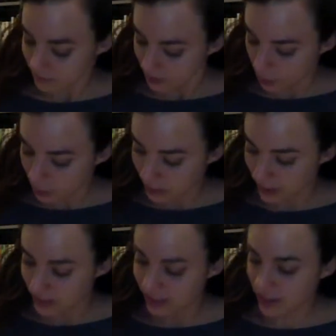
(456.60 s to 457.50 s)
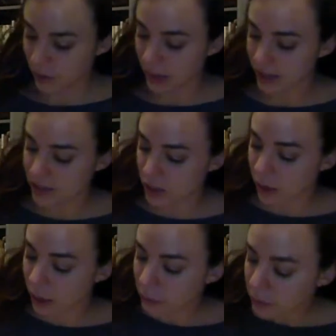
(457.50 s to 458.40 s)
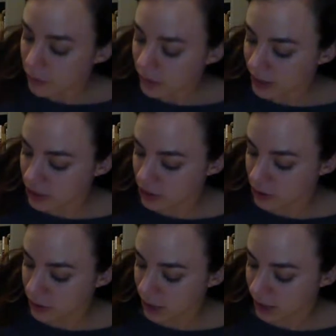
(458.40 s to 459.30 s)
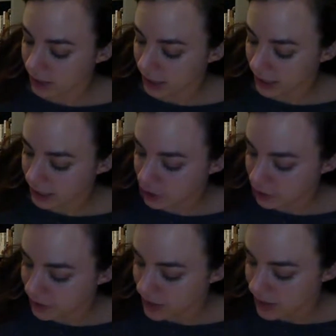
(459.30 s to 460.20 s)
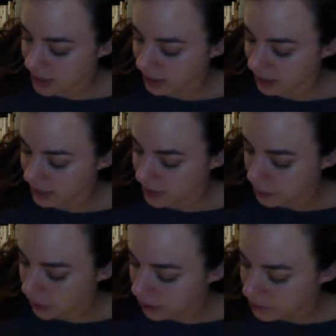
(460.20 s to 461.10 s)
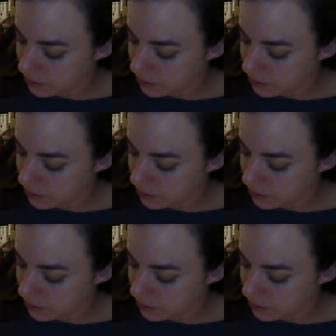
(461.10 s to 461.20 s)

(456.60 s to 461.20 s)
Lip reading: Oh my goodness. Okay, so I'm going to highlight each of these techniques above,